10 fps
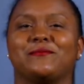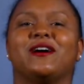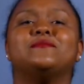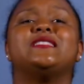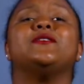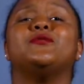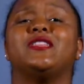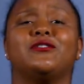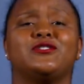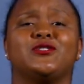Come see what
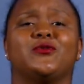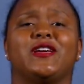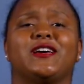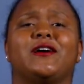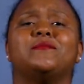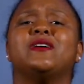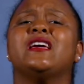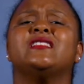they're doing. Come